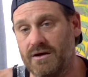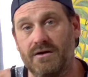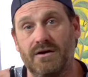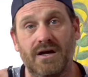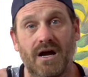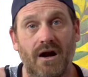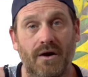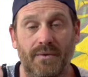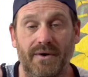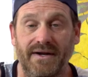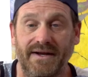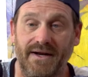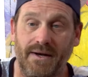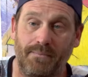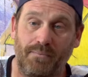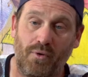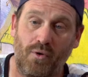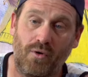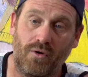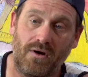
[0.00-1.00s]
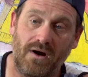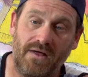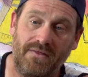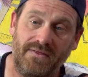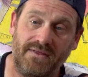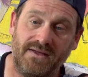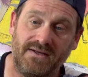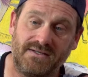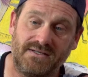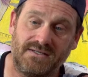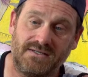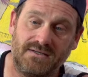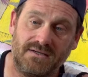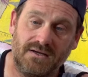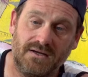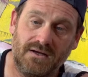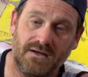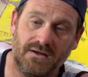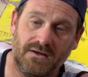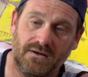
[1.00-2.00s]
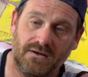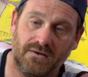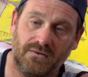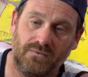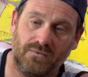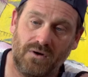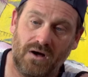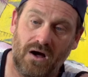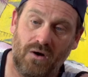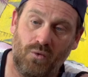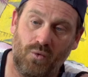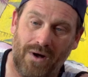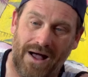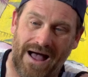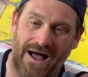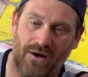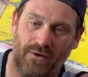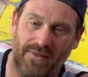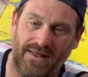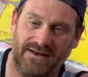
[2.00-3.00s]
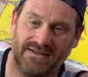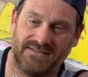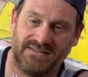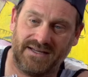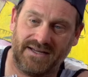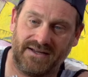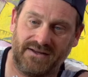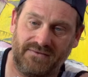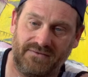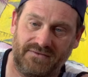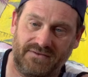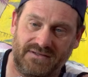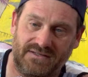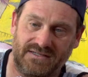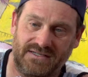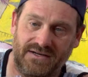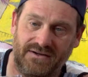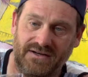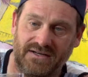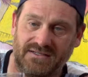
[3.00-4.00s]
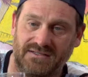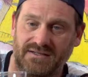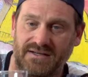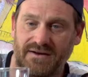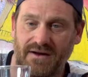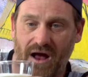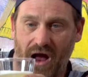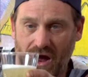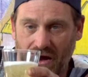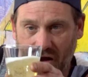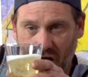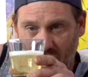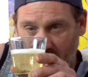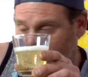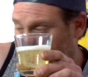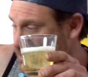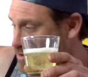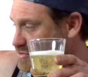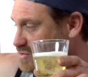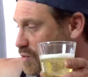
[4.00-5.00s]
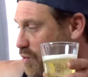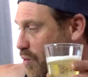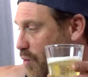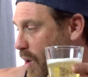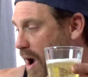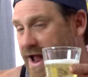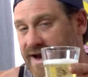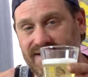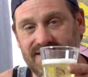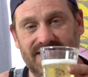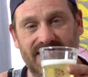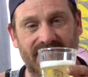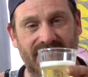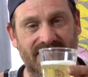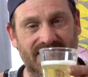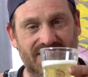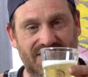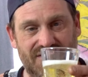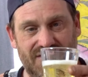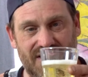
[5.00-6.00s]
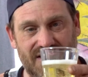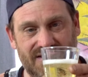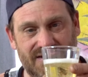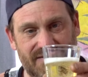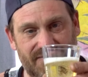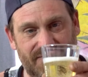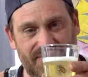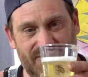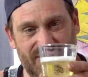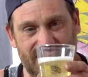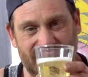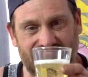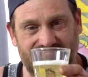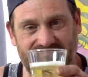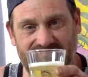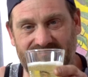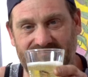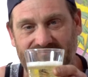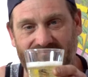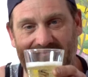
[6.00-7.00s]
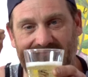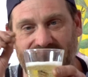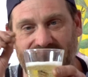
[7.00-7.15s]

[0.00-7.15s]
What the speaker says: Okay, we're gonna get a pour on this. Oh wow, that is like seriously almost white. It is just a